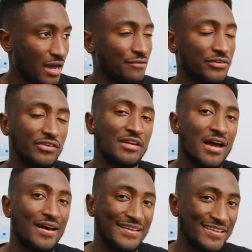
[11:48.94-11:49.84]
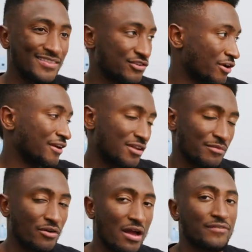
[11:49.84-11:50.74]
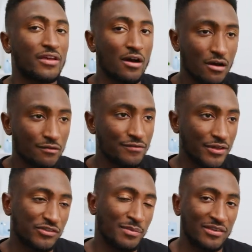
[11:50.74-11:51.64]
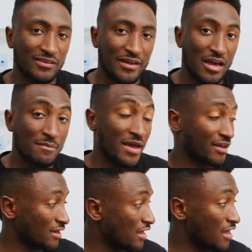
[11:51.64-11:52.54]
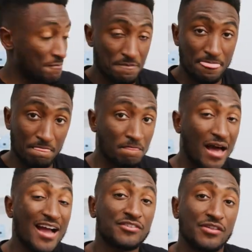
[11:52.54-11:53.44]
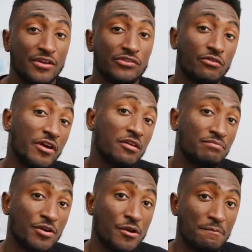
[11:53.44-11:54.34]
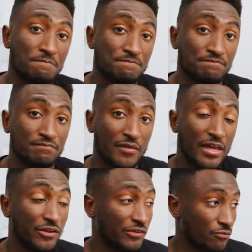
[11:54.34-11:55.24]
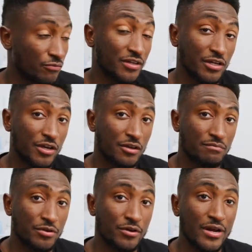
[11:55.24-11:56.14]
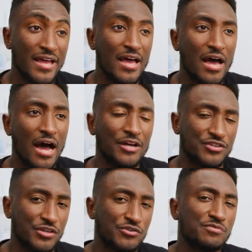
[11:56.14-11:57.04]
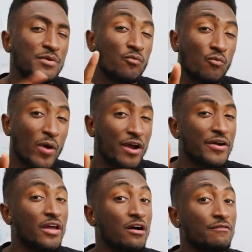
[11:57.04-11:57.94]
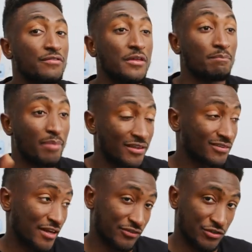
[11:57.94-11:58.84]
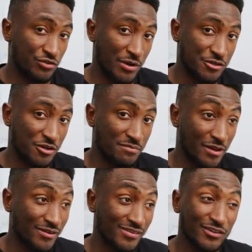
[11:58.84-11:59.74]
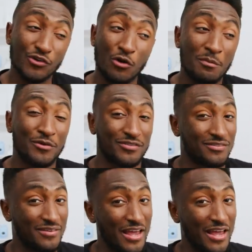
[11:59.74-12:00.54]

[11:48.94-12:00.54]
obviously not in the target demographic of this baseline iMac, I actually think it's a great computer. It is a really good computer. I just think you should be wary of the baseline situation, because that's almost